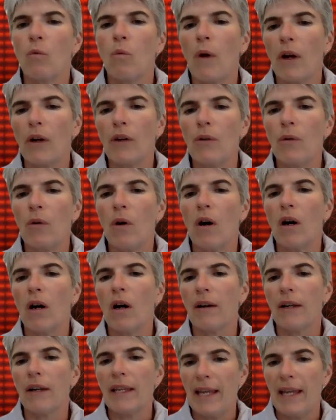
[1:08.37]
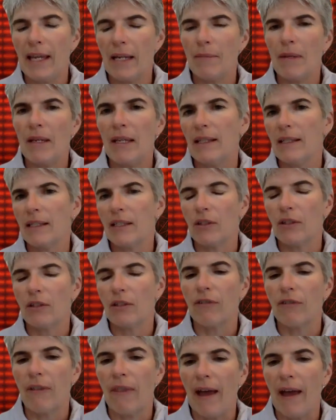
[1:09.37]
where you are, Kami is
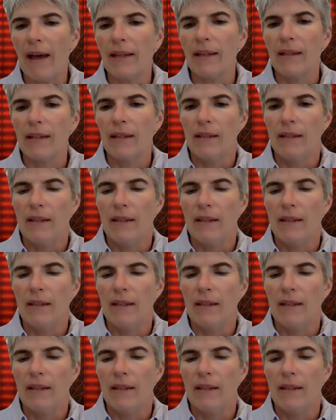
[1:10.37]
good for that,